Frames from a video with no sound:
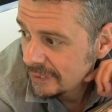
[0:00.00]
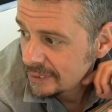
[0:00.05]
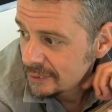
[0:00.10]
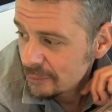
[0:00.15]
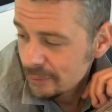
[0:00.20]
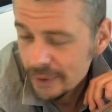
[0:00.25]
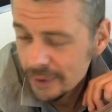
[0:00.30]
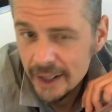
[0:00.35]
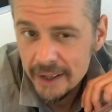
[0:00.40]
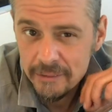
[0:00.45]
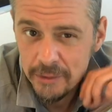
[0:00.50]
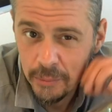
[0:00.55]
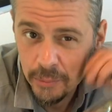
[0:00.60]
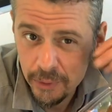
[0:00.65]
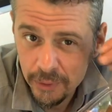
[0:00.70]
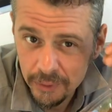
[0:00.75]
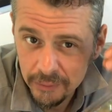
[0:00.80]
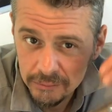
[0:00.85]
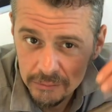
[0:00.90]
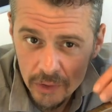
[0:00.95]
we're gonna have to
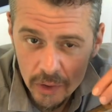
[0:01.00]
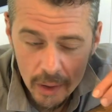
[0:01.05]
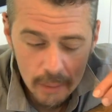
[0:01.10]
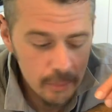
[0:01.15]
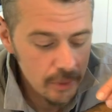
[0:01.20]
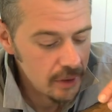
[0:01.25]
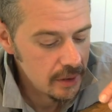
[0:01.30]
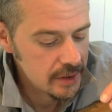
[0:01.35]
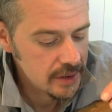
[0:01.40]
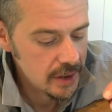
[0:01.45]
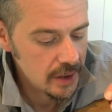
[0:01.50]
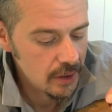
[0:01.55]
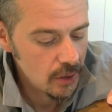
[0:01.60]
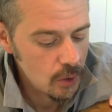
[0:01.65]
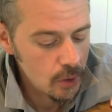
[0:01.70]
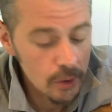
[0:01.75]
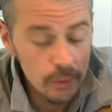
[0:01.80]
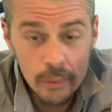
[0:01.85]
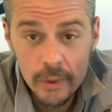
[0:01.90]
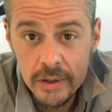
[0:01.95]
put cranberries and
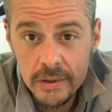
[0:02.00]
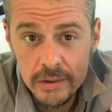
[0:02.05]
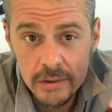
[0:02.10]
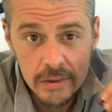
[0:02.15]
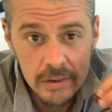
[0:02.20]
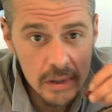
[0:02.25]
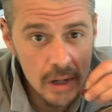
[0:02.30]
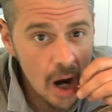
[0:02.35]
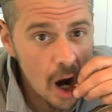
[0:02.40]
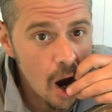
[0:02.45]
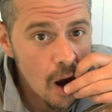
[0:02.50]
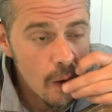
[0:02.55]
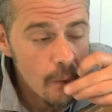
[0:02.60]
or raisins in there.